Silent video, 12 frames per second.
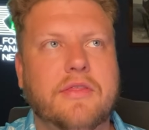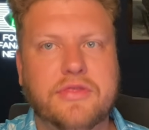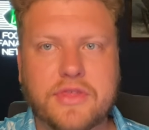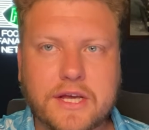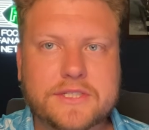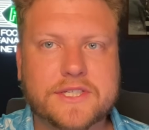
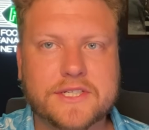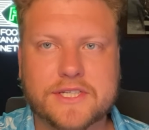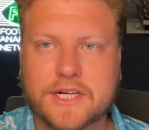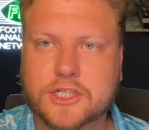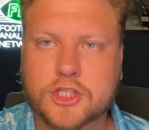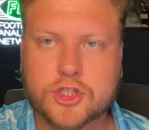this is an
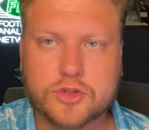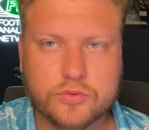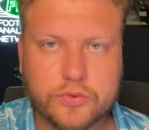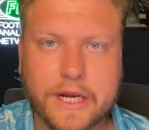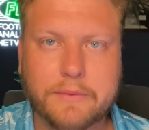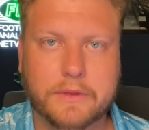
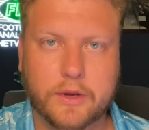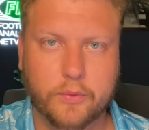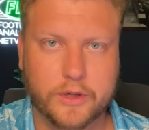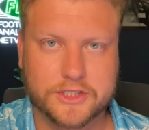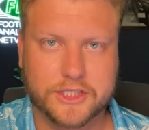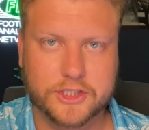extremely
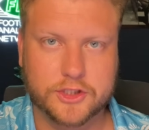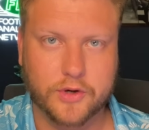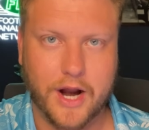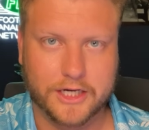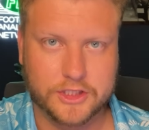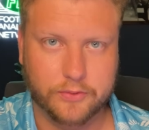risky
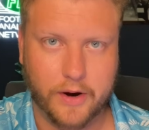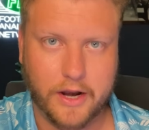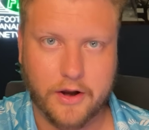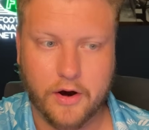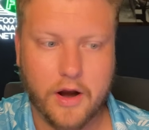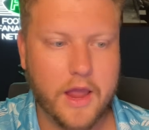strategy right here.